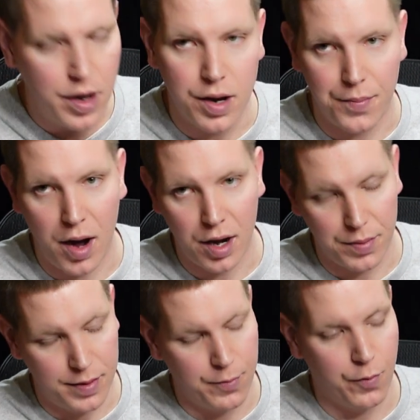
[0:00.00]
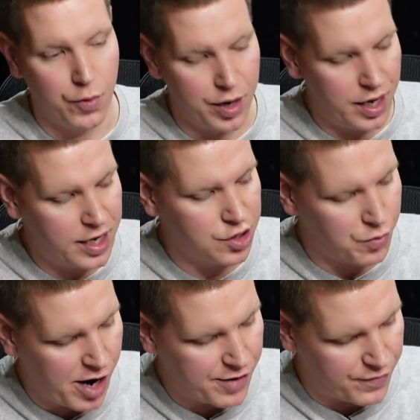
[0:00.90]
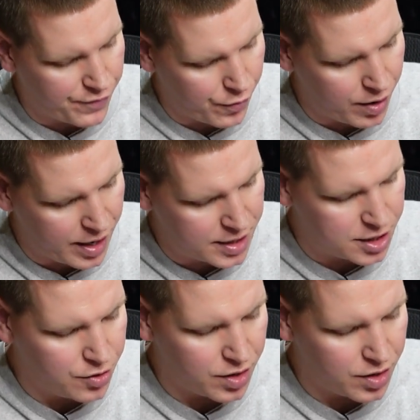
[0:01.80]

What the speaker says: the bottom one is wired for 4 lanes, and you